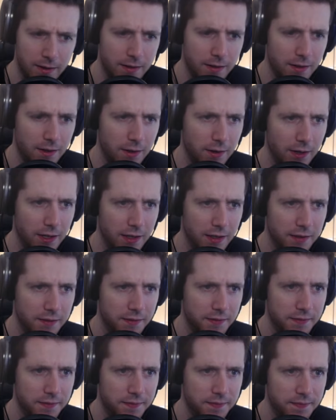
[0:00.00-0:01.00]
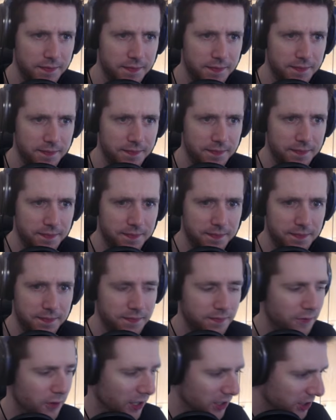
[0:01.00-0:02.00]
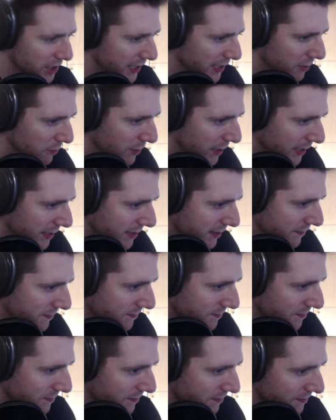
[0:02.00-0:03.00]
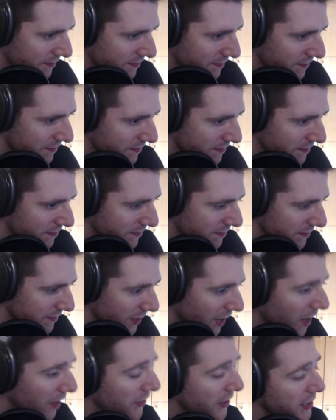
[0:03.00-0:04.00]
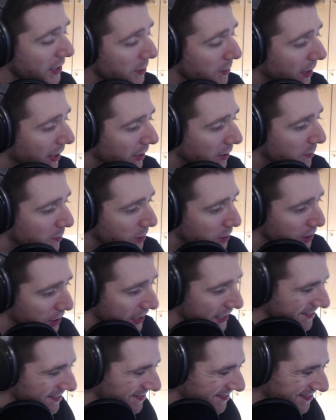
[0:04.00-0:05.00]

Alright. We're actually getting wrecked. Oh, thank you, Rhino. Appreciate it.